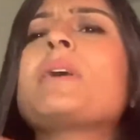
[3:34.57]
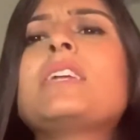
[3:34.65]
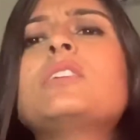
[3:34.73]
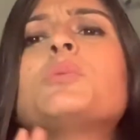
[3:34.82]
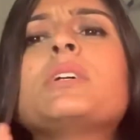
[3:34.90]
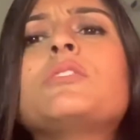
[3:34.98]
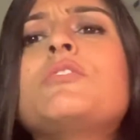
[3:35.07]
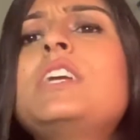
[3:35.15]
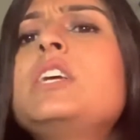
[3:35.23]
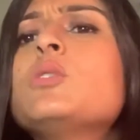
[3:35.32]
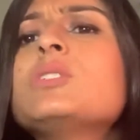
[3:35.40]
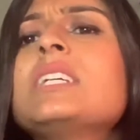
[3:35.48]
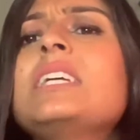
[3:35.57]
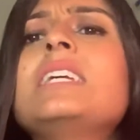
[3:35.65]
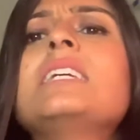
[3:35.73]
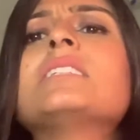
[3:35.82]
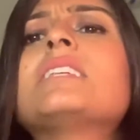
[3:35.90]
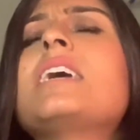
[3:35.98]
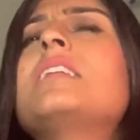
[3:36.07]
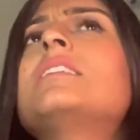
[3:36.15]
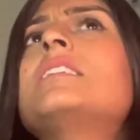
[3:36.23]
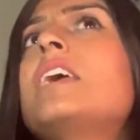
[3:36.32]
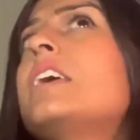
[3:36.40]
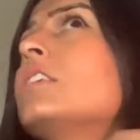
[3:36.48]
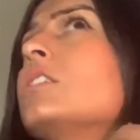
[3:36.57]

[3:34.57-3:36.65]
it with video series, then